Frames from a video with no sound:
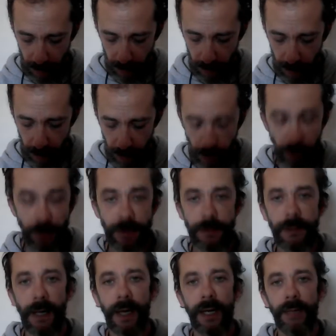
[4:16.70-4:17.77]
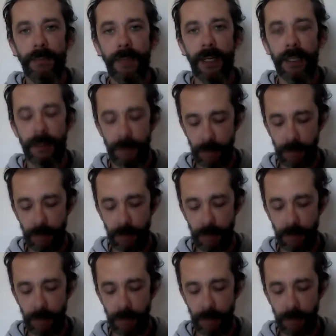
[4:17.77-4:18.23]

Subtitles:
śūnye dharma,